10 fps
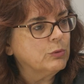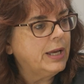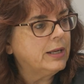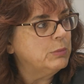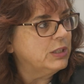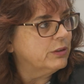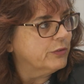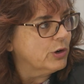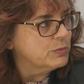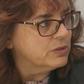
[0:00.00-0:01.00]
ran a Meet the
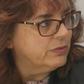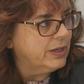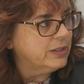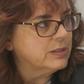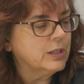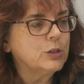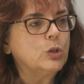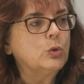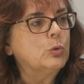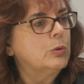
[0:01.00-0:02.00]
Firms event, and
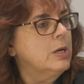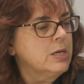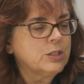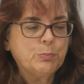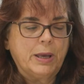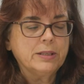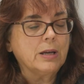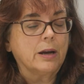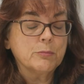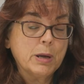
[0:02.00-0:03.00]
you spent,
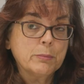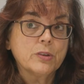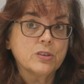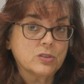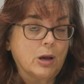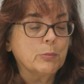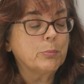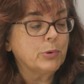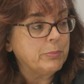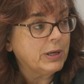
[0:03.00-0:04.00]
I remember the summer,
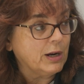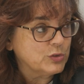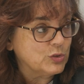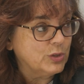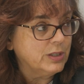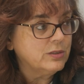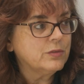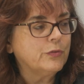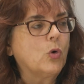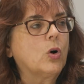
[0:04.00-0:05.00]
prepping our students
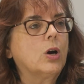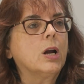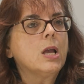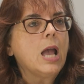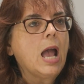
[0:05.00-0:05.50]
for